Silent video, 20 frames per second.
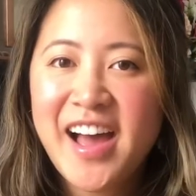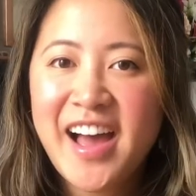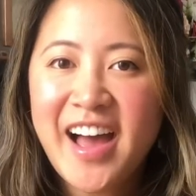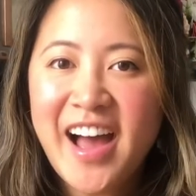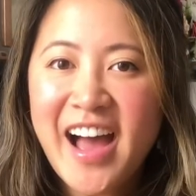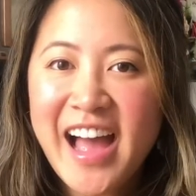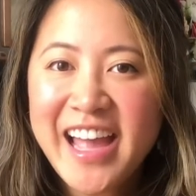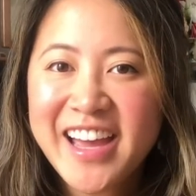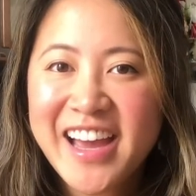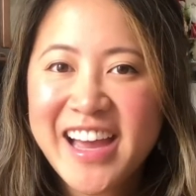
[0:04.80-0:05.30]

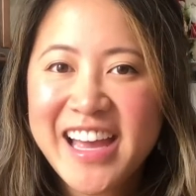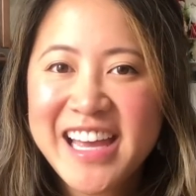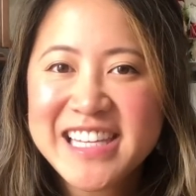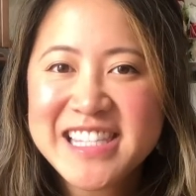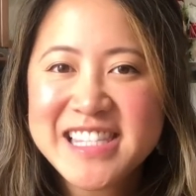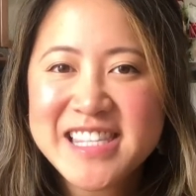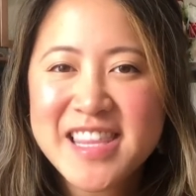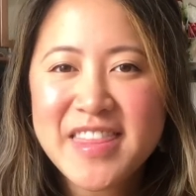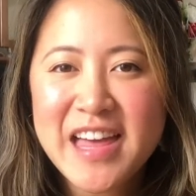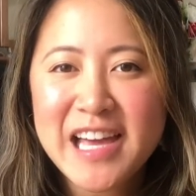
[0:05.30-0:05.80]
Hi
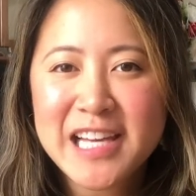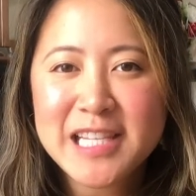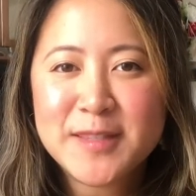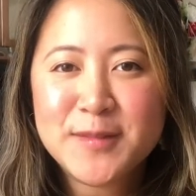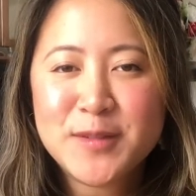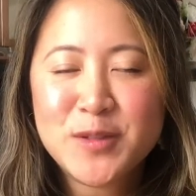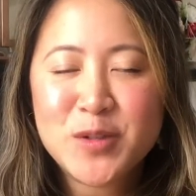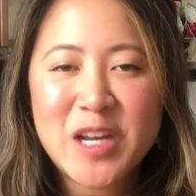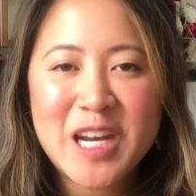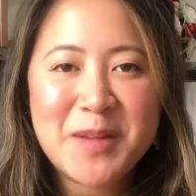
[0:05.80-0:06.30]
guys, thanks
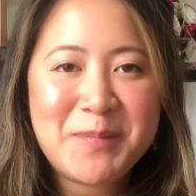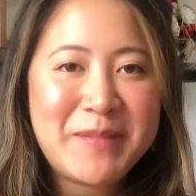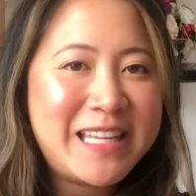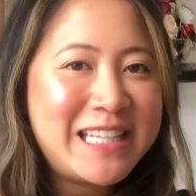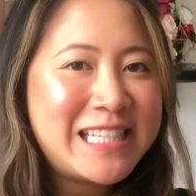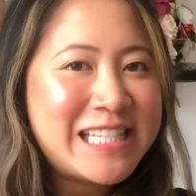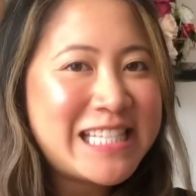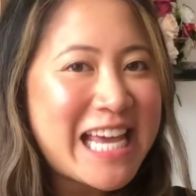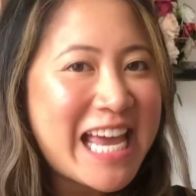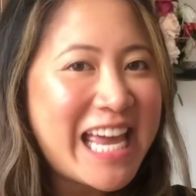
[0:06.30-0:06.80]
for joining
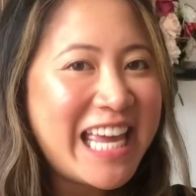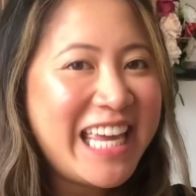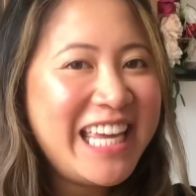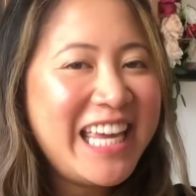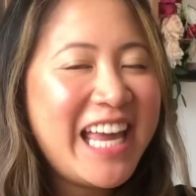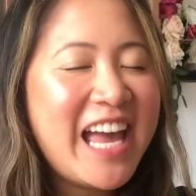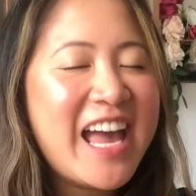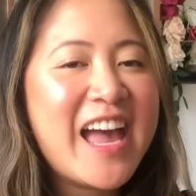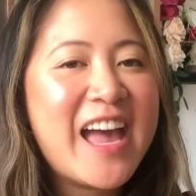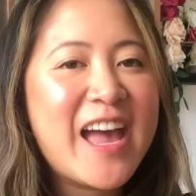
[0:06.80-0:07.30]
me
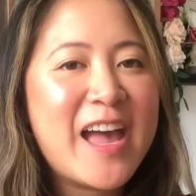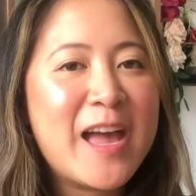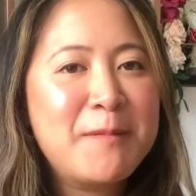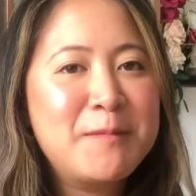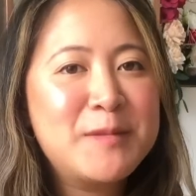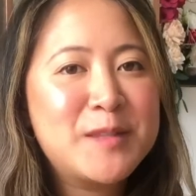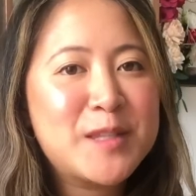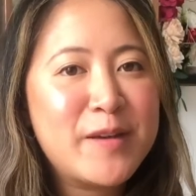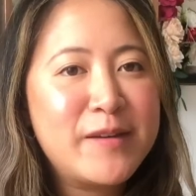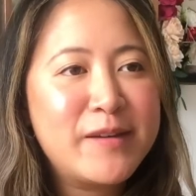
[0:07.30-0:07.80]
today.
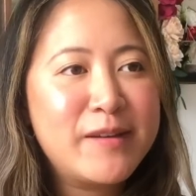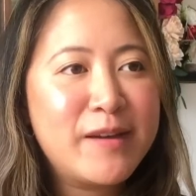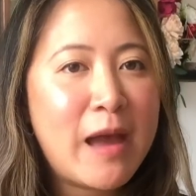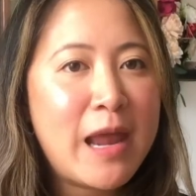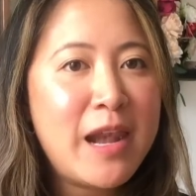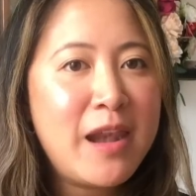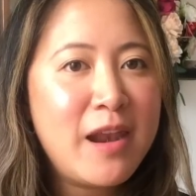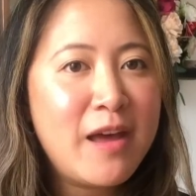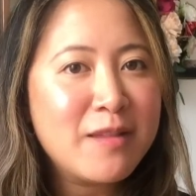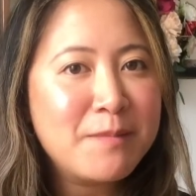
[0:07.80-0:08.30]
So
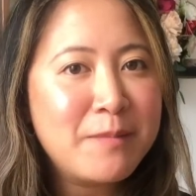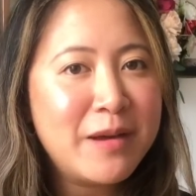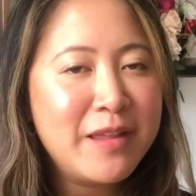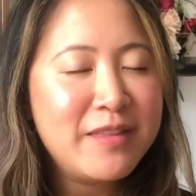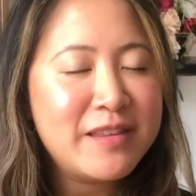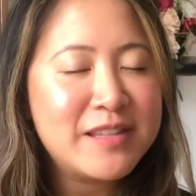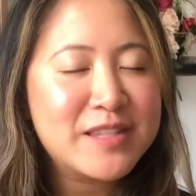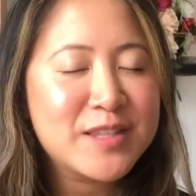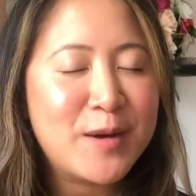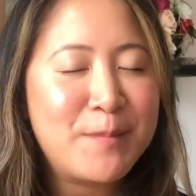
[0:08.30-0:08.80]
another
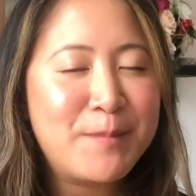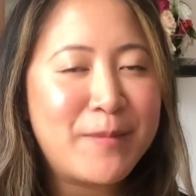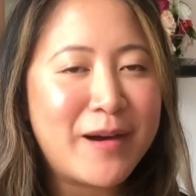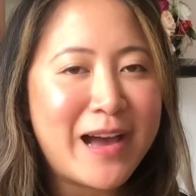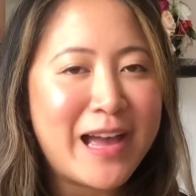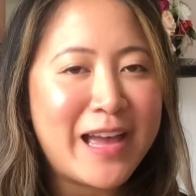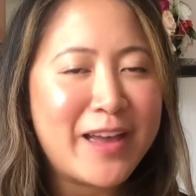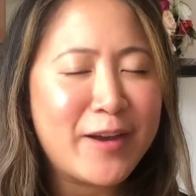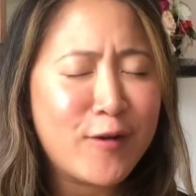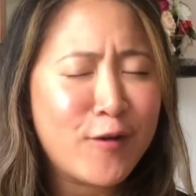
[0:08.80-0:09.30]
month has gone
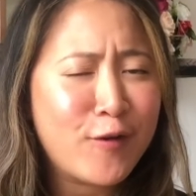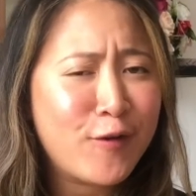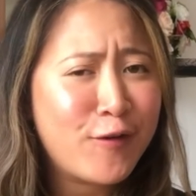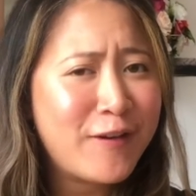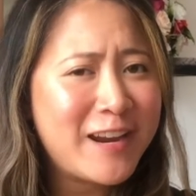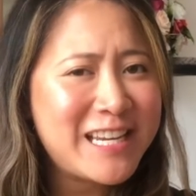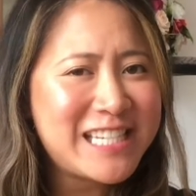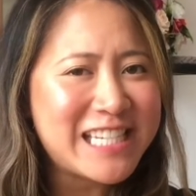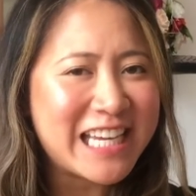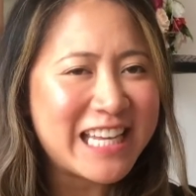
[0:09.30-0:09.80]
by
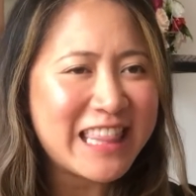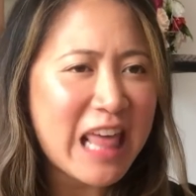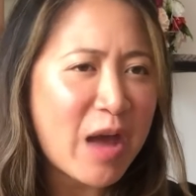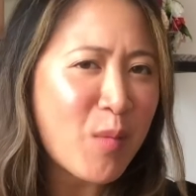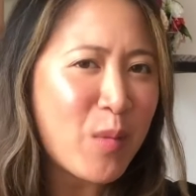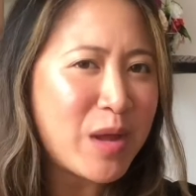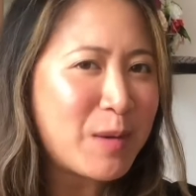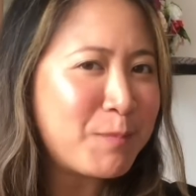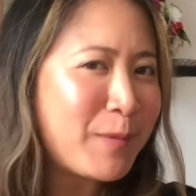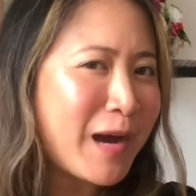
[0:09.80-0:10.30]
already.
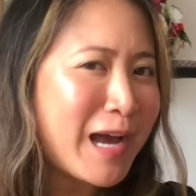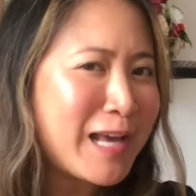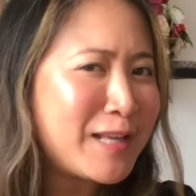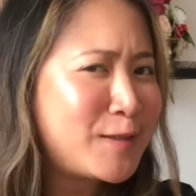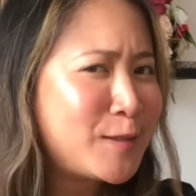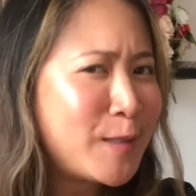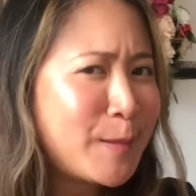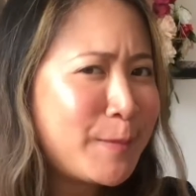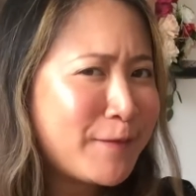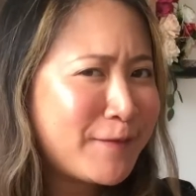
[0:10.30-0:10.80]
That went by
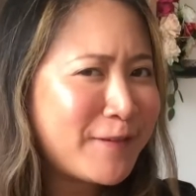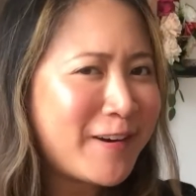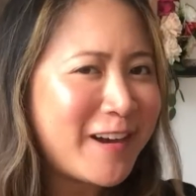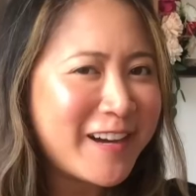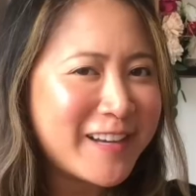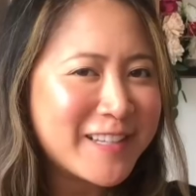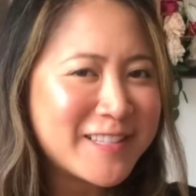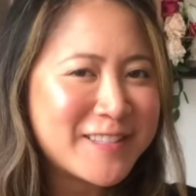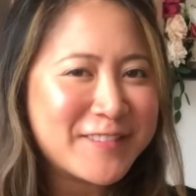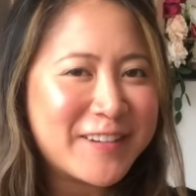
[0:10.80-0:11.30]
super
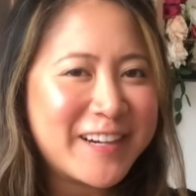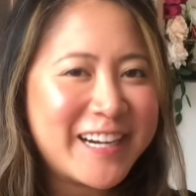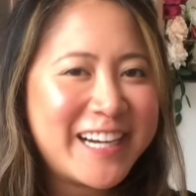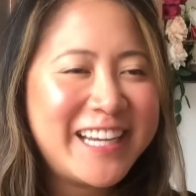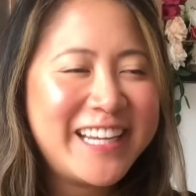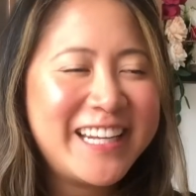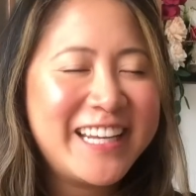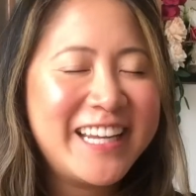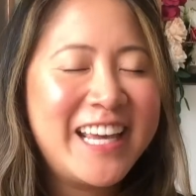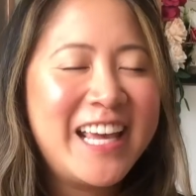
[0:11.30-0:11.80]
fast,
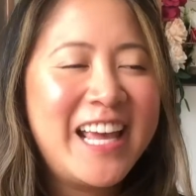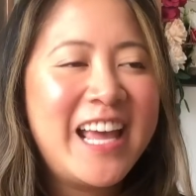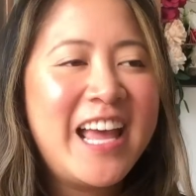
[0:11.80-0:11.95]
right?